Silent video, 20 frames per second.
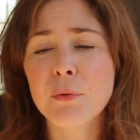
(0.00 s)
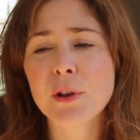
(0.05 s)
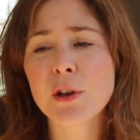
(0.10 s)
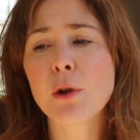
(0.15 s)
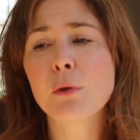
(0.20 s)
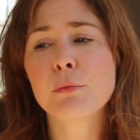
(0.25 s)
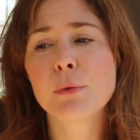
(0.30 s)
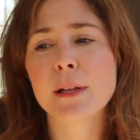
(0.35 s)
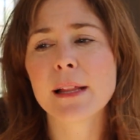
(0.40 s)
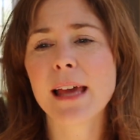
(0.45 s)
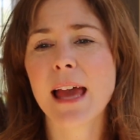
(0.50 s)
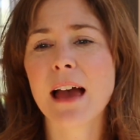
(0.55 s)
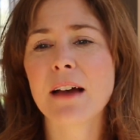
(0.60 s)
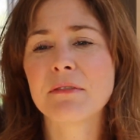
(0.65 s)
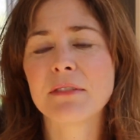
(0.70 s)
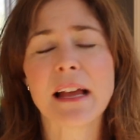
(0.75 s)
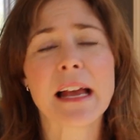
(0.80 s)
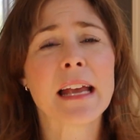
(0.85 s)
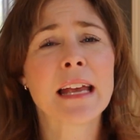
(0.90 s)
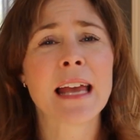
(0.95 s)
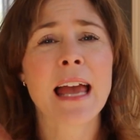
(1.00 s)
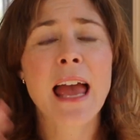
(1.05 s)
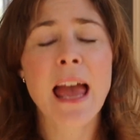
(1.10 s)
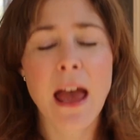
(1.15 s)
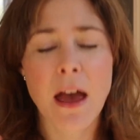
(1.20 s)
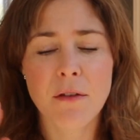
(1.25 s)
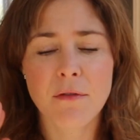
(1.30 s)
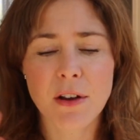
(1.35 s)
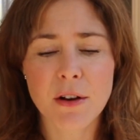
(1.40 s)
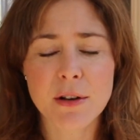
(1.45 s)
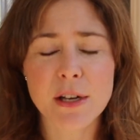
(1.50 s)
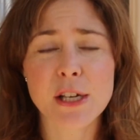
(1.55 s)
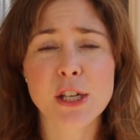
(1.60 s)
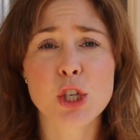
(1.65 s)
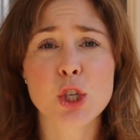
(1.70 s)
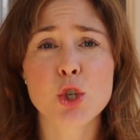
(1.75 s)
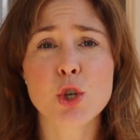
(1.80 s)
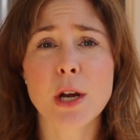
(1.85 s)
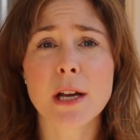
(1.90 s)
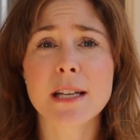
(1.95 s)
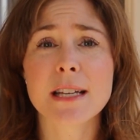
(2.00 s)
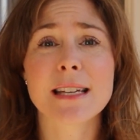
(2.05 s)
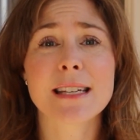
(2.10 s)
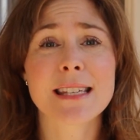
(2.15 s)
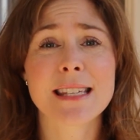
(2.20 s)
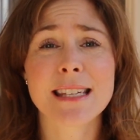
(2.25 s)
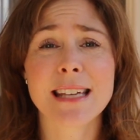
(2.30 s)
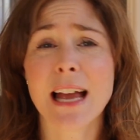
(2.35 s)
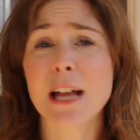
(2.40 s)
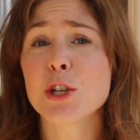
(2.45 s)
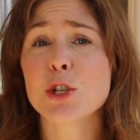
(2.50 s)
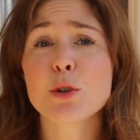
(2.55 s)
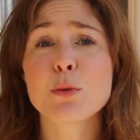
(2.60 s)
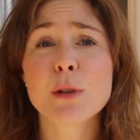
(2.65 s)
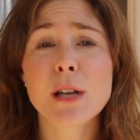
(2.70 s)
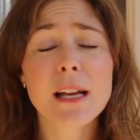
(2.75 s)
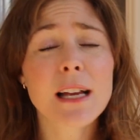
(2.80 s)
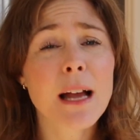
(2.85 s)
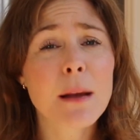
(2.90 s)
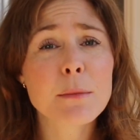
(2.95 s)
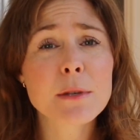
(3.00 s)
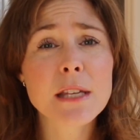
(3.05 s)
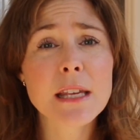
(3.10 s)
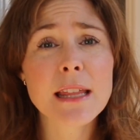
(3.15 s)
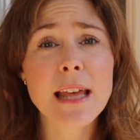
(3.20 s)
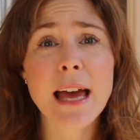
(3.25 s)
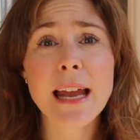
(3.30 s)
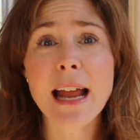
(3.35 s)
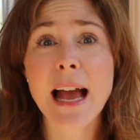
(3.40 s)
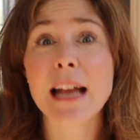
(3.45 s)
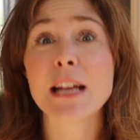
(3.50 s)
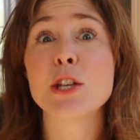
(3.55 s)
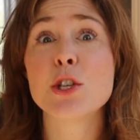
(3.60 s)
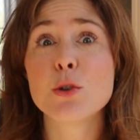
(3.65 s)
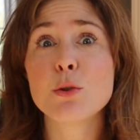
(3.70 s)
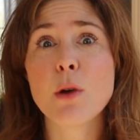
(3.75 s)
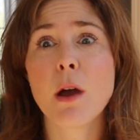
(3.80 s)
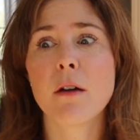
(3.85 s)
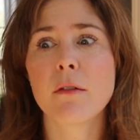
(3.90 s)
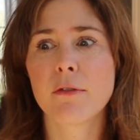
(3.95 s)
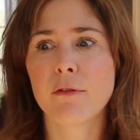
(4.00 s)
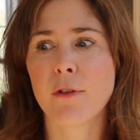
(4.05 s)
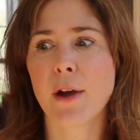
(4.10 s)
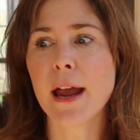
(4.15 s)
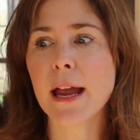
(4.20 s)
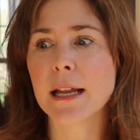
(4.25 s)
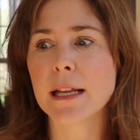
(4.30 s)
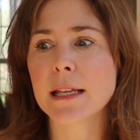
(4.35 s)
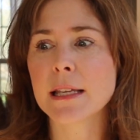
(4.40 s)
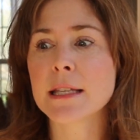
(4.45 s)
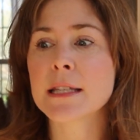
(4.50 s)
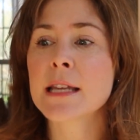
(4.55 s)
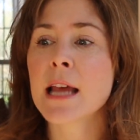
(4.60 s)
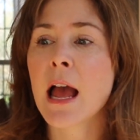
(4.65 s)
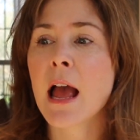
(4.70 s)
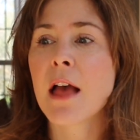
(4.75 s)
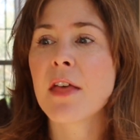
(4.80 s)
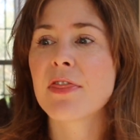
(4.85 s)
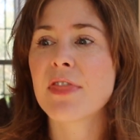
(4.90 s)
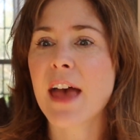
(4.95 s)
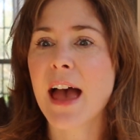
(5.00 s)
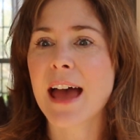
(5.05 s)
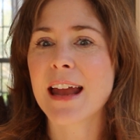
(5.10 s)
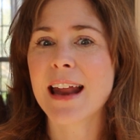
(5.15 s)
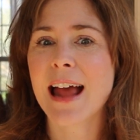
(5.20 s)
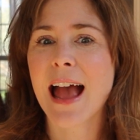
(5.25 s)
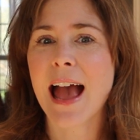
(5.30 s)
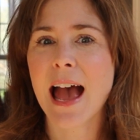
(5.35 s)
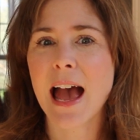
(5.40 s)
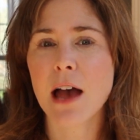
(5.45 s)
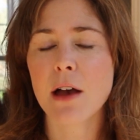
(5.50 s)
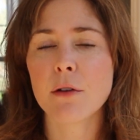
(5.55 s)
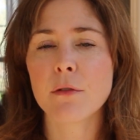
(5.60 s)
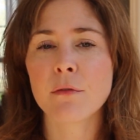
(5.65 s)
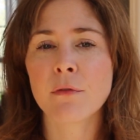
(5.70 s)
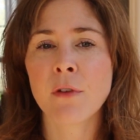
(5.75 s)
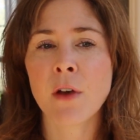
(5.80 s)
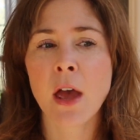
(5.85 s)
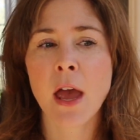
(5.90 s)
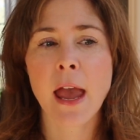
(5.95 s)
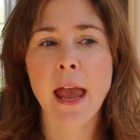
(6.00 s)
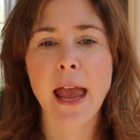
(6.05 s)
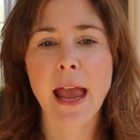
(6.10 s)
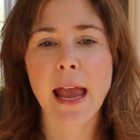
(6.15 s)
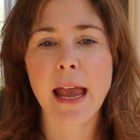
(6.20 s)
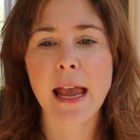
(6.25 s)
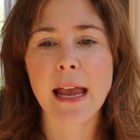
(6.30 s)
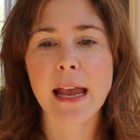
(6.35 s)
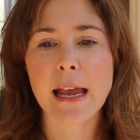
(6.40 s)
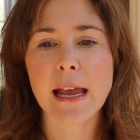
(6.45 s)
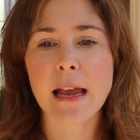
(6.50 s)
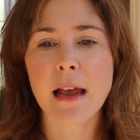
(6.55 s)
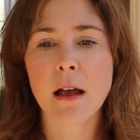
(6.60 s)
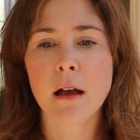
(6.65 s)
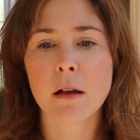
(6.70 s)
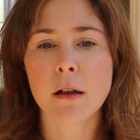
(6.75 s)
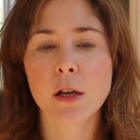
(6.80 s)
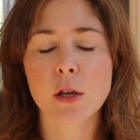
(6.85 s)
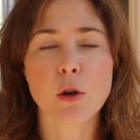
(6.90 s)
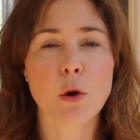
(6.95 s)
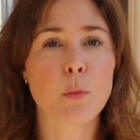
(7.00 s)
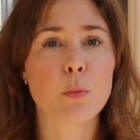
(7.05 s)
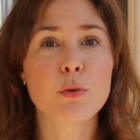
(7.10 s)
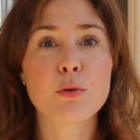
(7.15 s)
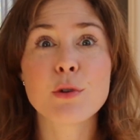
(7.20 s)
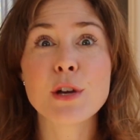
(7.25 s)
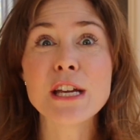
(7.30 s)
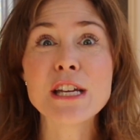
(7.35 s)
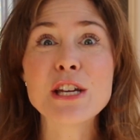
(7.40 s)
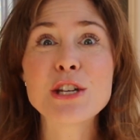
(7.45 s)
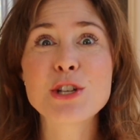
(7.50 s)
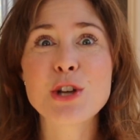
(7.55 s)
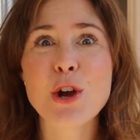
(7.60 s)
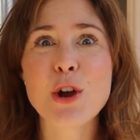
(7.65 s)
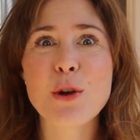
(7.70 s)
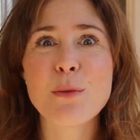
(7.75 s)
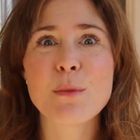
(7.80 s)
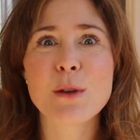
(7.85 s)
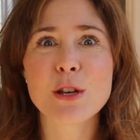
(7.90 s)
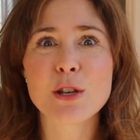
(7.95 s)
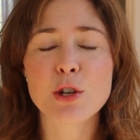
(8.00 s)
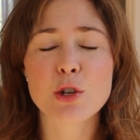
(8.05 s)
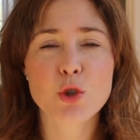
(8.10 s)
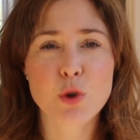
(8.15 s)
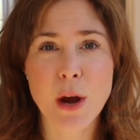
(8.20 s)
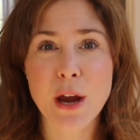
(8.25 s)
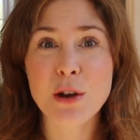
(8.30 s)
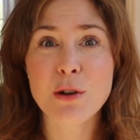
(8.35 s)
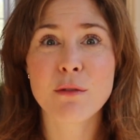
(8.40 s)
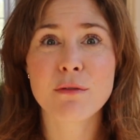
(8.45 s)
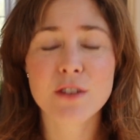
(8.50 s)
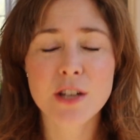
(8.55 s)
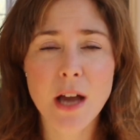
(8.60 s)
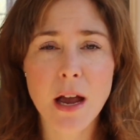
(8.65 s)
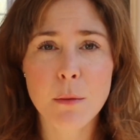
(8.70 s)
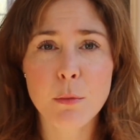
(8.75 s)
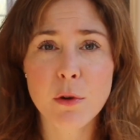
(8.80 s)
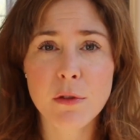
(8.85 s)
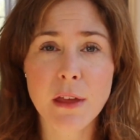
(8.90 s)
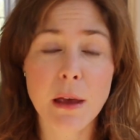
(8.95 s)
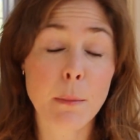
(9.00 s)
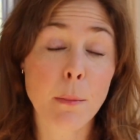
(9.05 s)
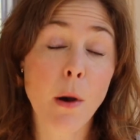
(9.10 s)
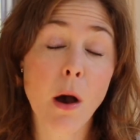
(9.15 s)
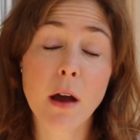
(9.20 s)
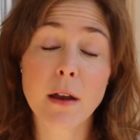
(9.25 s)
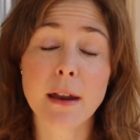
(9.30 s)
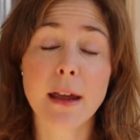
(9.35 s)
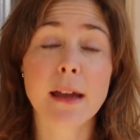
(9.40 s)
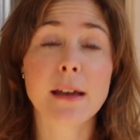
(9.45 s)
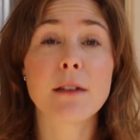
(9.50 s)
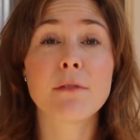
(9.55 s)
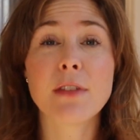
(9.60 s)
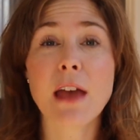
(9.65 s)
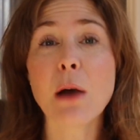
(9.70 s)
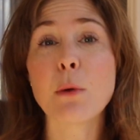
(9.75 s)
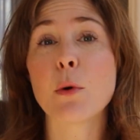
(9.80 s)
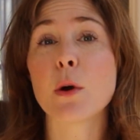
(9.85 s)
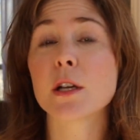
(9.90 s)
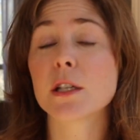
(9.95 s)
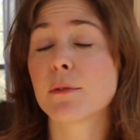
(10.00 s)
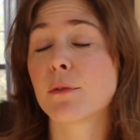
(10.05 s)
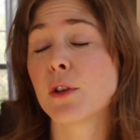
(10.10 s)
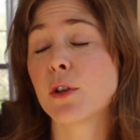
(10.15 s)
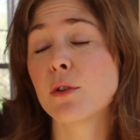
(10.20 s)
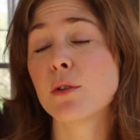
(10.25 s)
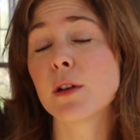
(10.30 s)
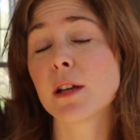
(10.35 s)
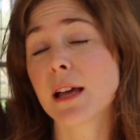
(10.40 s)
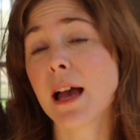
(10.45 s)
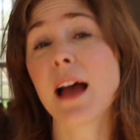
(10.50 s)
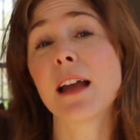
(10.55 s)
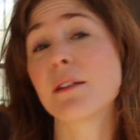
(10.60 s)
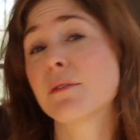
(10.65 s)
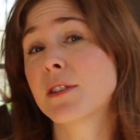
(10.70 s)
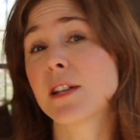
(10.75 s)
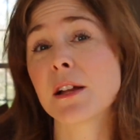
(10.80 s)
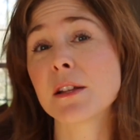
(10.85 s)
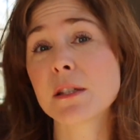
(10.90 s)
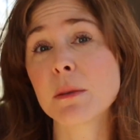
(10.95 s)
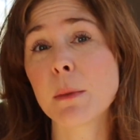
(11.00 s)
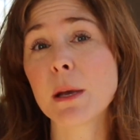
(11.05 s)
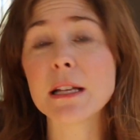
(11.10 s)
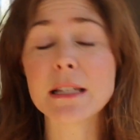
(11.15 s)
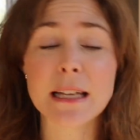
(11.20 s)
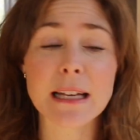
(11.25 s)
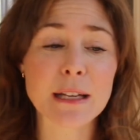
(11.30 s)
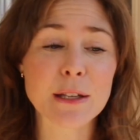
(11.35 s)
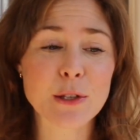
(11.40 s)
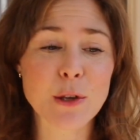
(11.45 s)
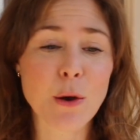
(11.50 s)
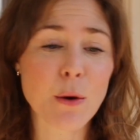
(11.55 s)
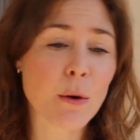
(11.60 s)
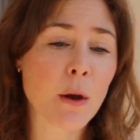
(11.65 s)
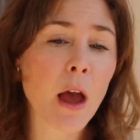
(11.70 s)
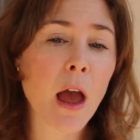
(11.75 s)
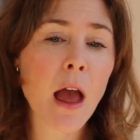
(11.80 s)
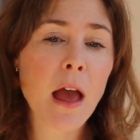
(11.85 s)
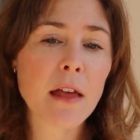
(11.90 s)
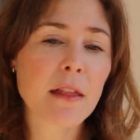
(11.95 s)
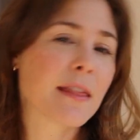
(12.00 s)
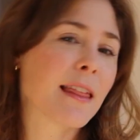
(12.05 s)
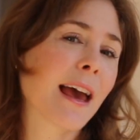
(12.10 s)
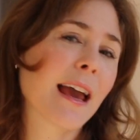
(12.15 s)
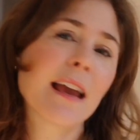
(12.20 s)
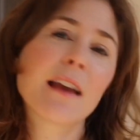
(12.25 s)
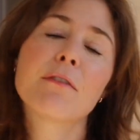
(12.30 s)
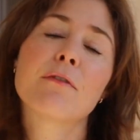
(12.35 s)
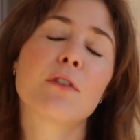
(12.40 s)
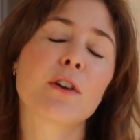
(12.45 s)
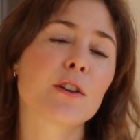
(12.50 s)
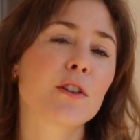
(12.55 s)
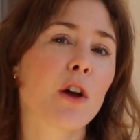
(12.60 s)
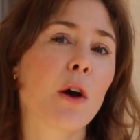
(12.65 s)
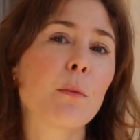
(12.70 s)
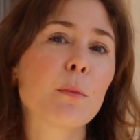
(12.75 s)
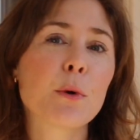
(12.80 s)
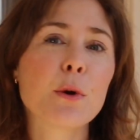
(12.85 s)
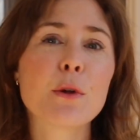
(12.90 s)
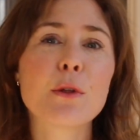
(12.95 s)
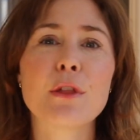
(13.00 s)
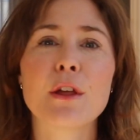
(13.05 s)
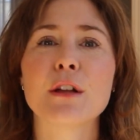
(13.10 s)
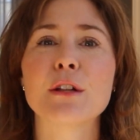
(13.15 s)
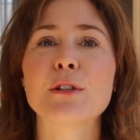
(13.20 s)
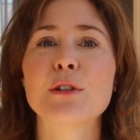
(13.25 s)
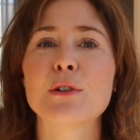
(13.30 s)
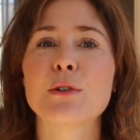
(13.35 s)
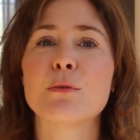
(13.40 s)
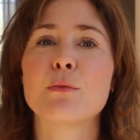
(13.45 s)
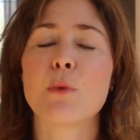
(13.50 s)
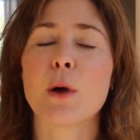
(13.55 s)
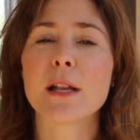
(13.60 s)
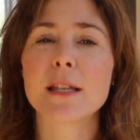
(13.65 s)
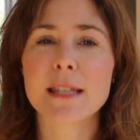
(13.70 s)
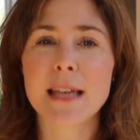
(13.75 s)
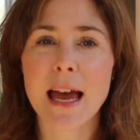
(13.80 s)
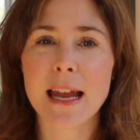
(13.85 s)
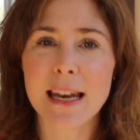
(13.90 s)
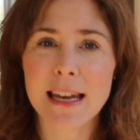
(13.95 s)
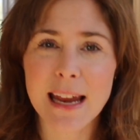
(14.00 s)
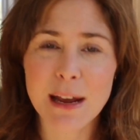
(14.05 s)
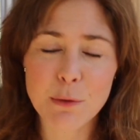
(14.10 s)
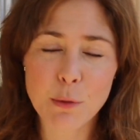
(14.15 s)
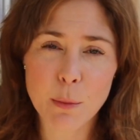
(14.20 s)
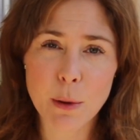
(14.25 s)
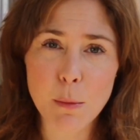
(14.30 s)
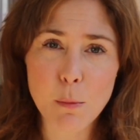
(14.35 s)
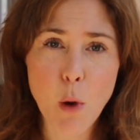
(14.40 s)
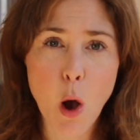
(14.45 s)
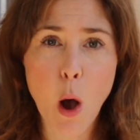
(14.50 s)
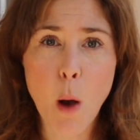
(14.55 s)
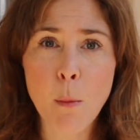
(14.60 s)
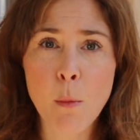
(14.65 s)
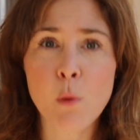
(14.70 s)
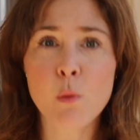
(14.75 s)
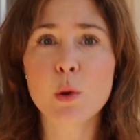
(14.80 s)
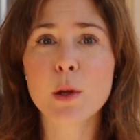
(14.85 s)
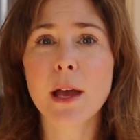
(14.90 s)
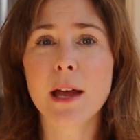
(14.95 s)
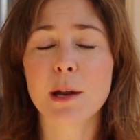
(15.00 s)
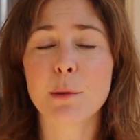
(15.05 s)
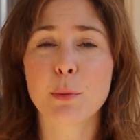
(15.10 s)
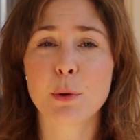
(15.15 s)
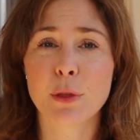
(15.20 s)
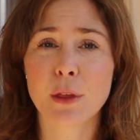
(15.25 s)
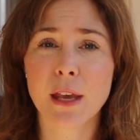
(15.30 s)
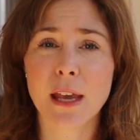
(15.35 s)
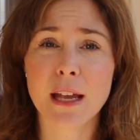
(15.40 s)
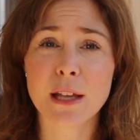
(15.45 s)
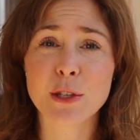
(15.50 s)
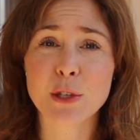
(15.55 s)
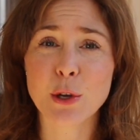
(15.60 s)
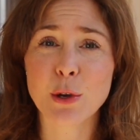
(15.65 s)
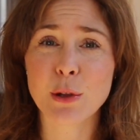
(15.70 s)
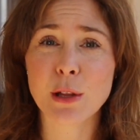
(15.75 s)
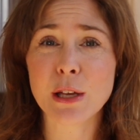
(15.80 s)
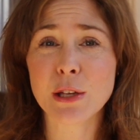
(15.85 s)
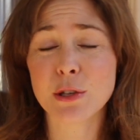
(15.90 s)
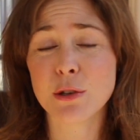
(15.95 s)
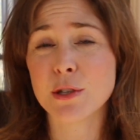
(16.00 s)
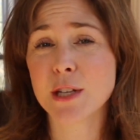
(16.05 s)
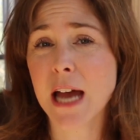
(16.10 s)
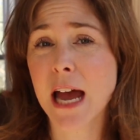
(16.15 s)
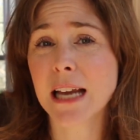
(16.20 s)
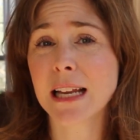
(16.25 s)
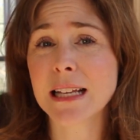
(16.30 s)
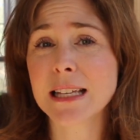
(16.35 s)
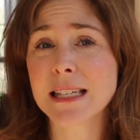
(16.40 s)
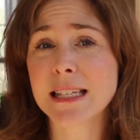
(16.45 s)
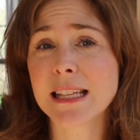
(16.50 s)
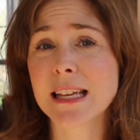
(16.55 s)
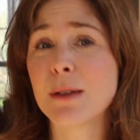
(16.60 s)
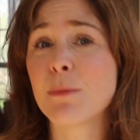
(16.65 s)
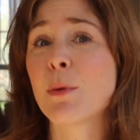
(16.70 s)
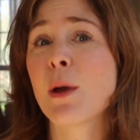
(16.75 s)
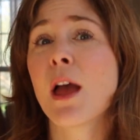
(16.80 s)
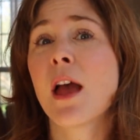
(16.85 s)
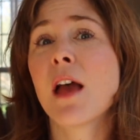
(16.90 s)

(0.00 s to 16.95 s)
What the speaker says: We don't really have like a very strict schedule when it comes to that. I do have friends that have a predetermined trade-off time with their partner, and if that works for you, it kind of sounds amazing. So like, for example, they'll do one Saturday will be mom will get up with the kids early so dad can sleep,